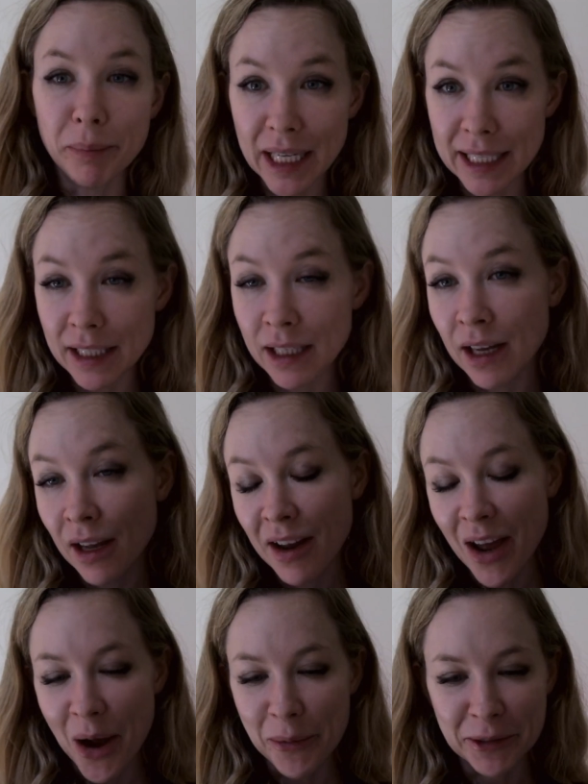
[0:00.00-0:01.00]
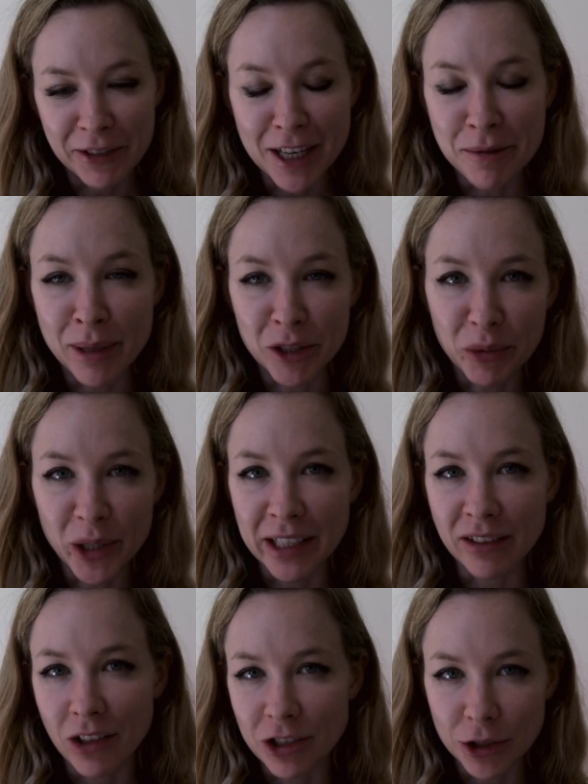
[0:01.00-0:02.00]
But I would recommend
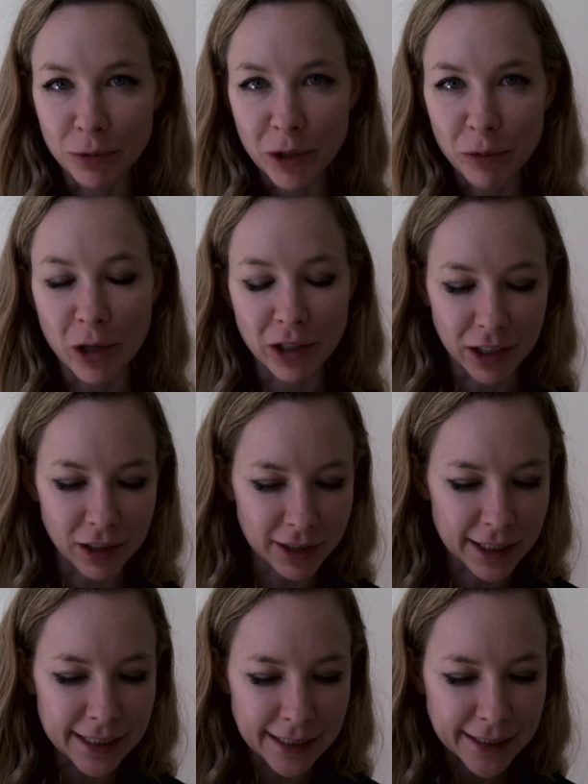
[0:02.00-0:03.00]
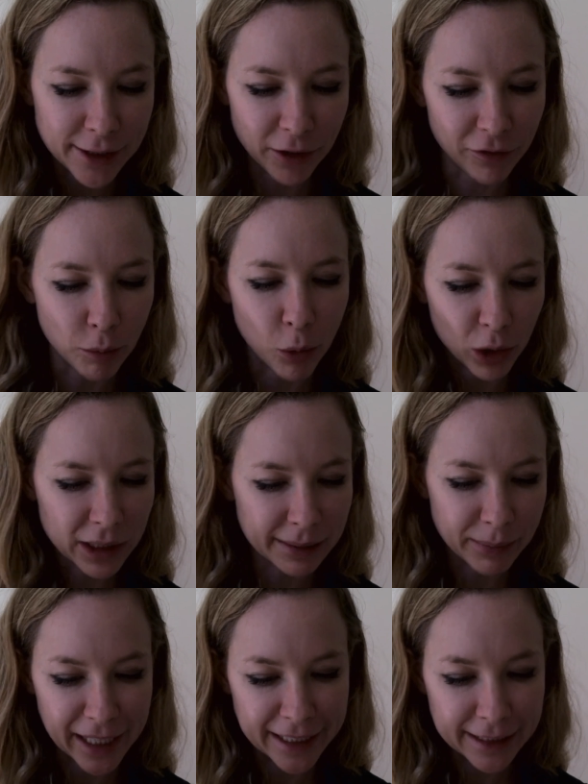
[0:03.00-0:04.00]
working larger with watercolors because you have more
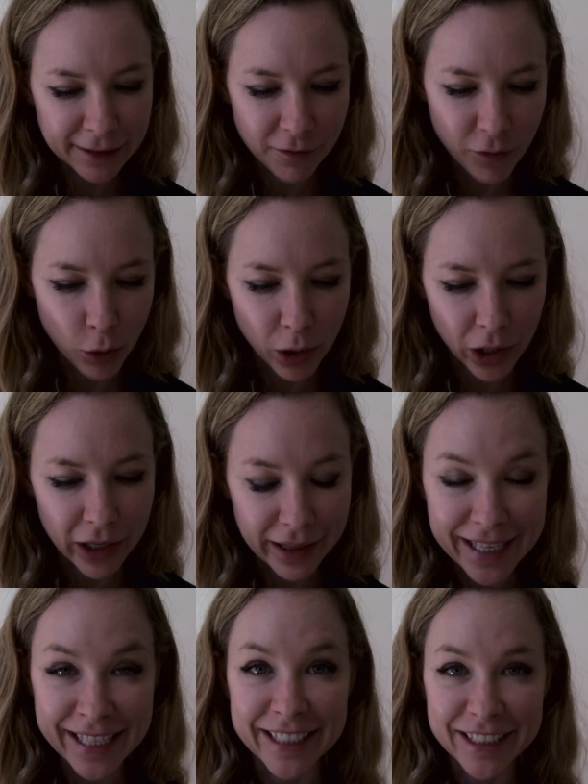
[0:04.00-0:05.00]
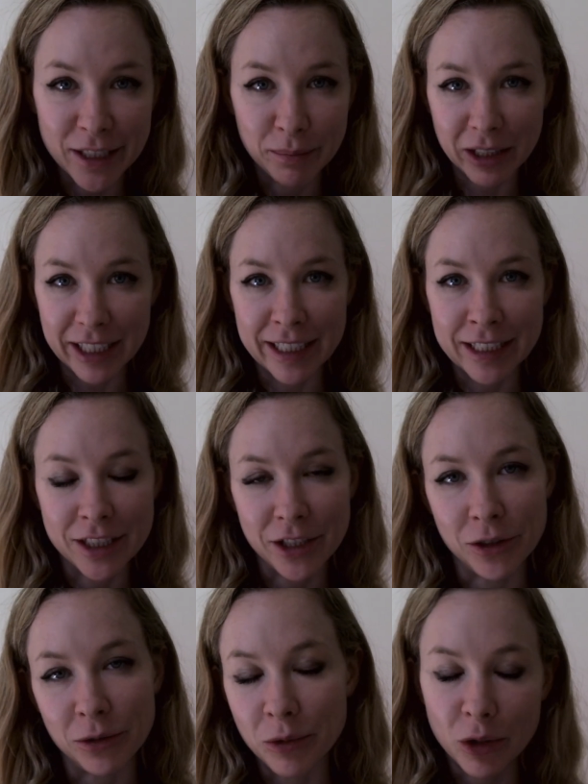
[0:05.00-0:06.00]
space for the ink to bleed
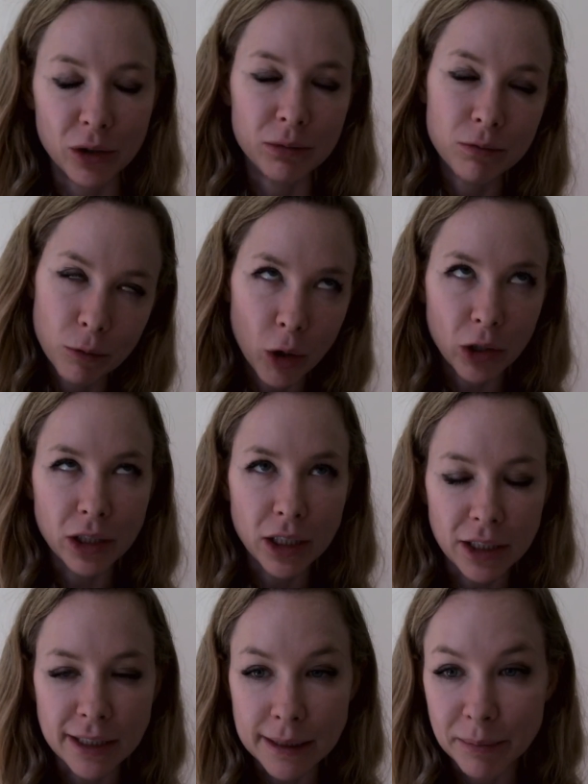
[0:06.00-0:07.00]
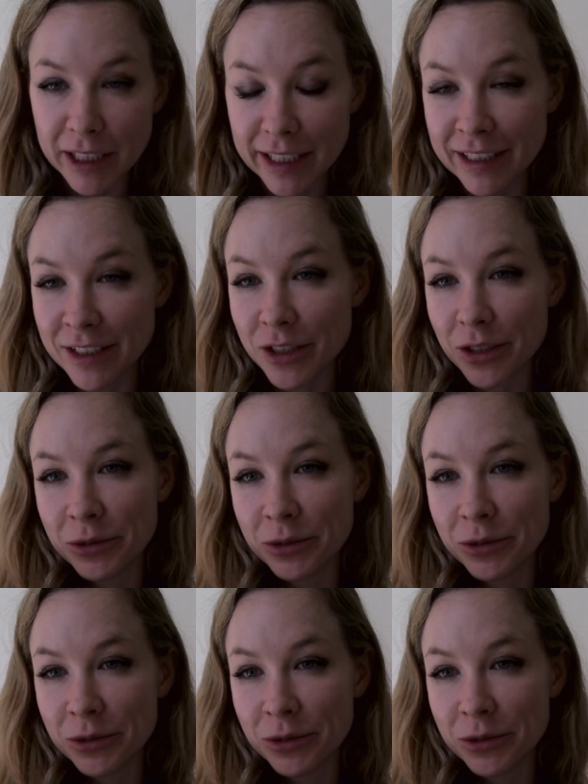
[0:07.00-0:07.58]
into, or the watercolors to bleed into.